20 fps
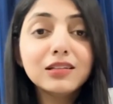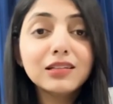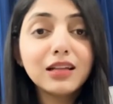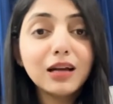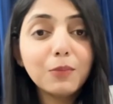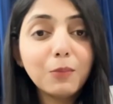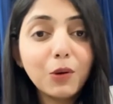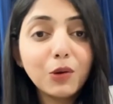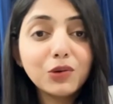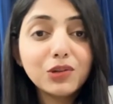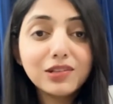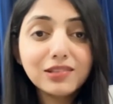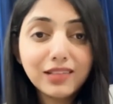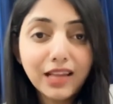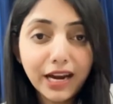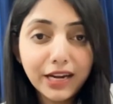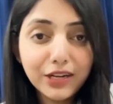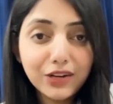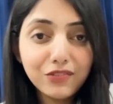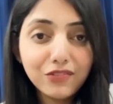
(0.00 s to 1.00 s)
about the
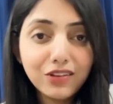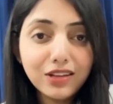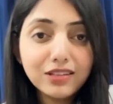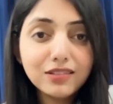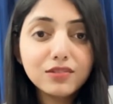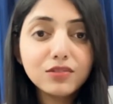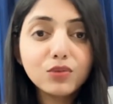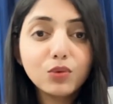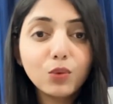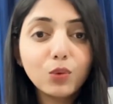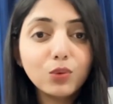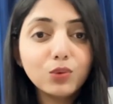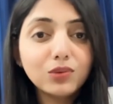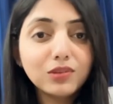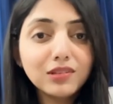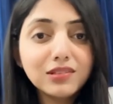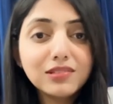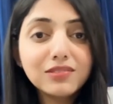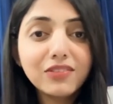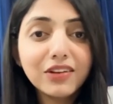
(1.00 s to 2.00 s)
side effects so
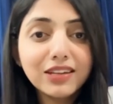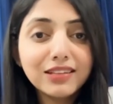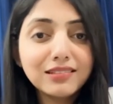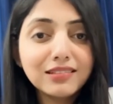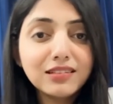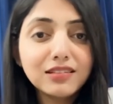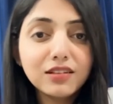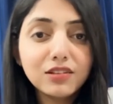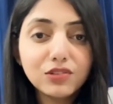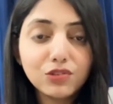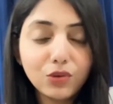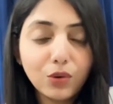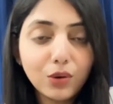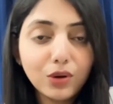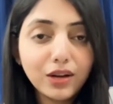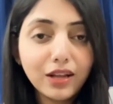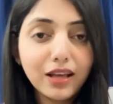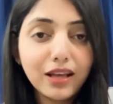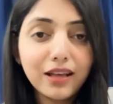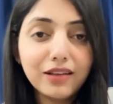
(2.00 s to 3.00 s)
this vaccine does
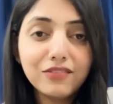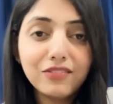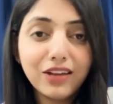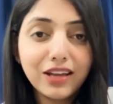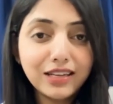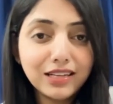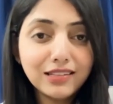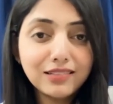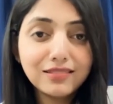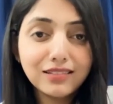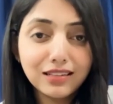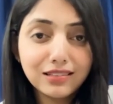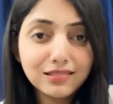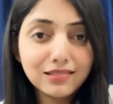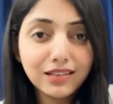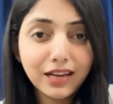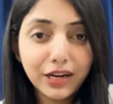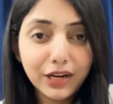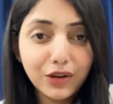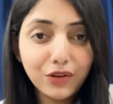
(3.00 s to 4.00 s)
not have any such
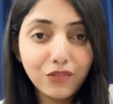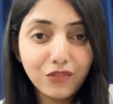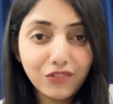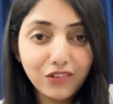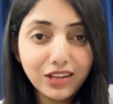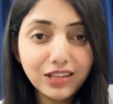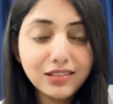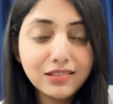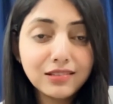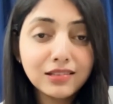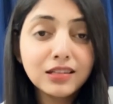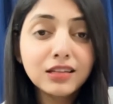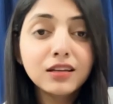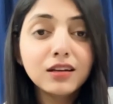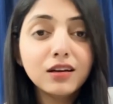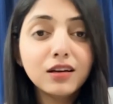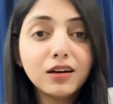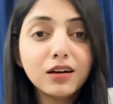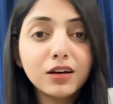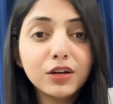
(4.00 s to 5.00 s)
side effects
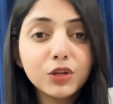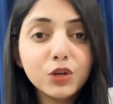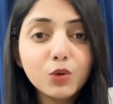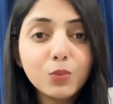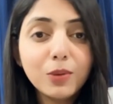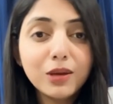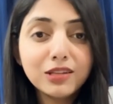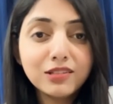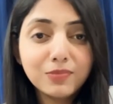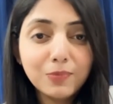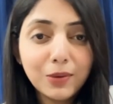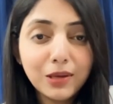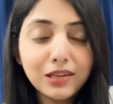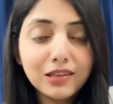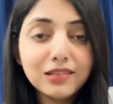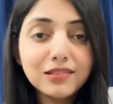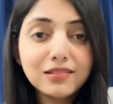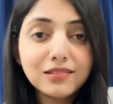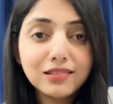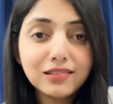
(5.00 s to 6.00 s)
uh, you may
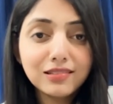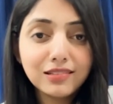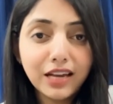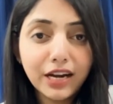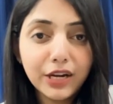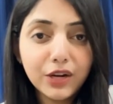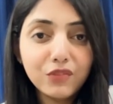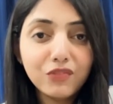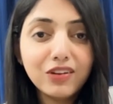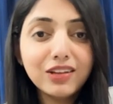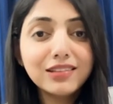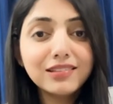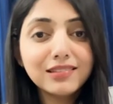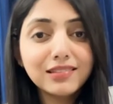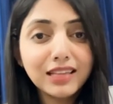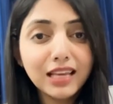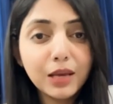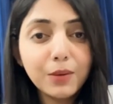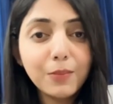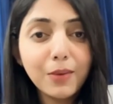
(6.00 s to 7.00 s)
experience the side effects
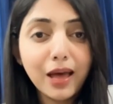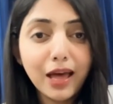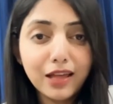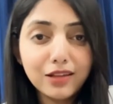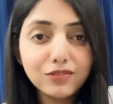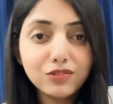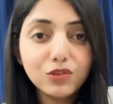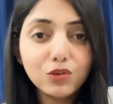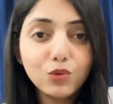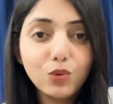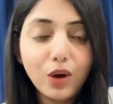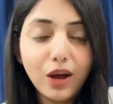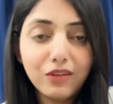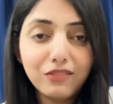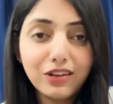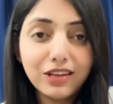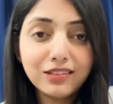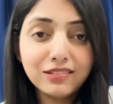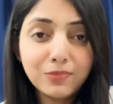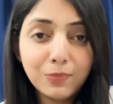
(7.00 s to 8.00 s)
same as you
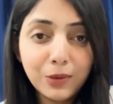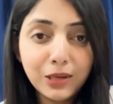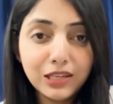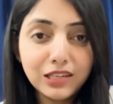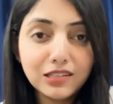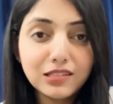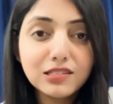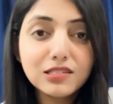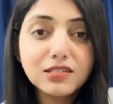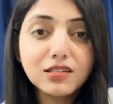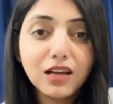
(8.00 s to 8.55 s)
have experienced